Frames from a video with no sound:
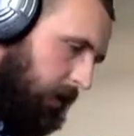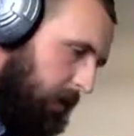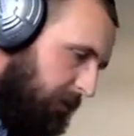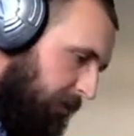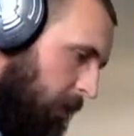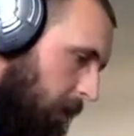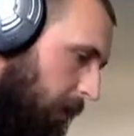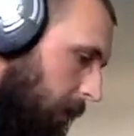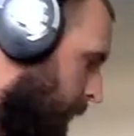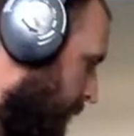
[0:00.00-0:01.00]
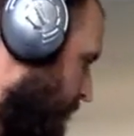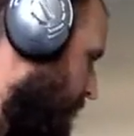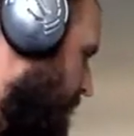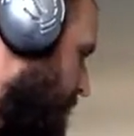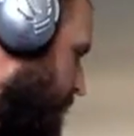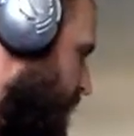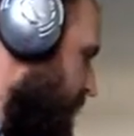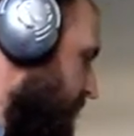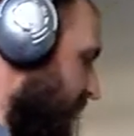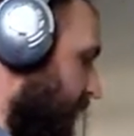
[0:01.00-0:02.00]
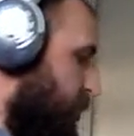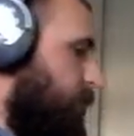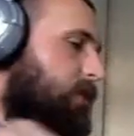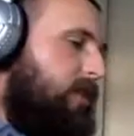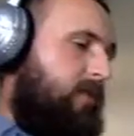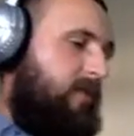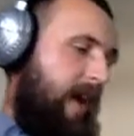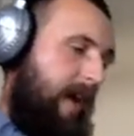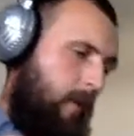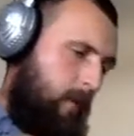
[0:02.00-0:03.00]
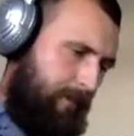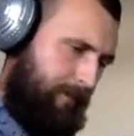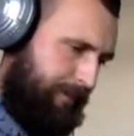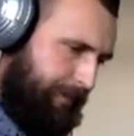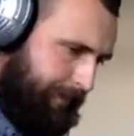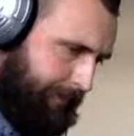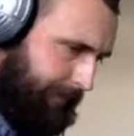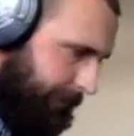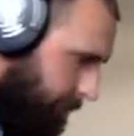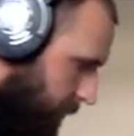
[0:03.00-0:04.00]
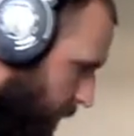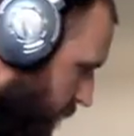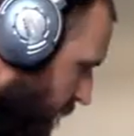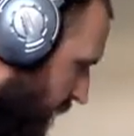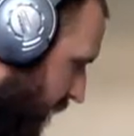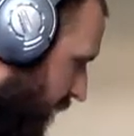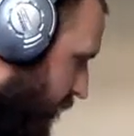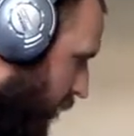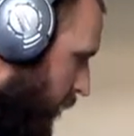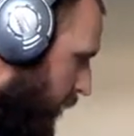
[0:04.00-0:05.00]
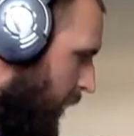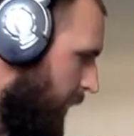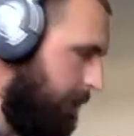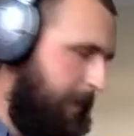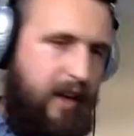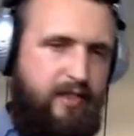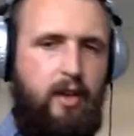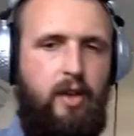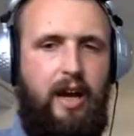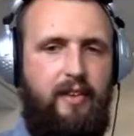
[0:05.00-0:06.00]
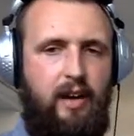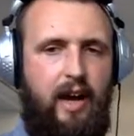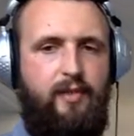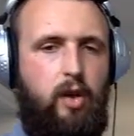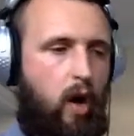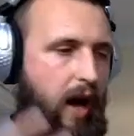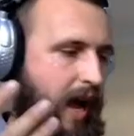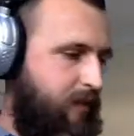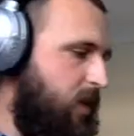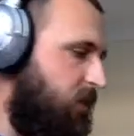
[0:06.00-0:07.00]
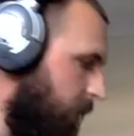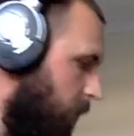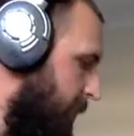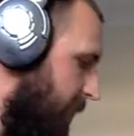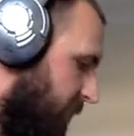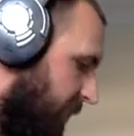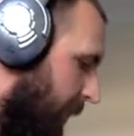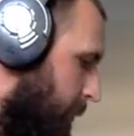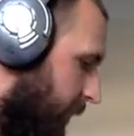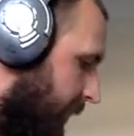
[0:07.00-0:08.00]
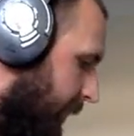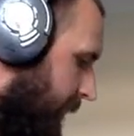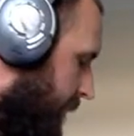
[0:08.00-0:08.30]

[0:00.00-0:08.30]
go through some of the extra stuff now that I've got. I mean, I didn't, I didn't, I haven't got every single piece of camera kit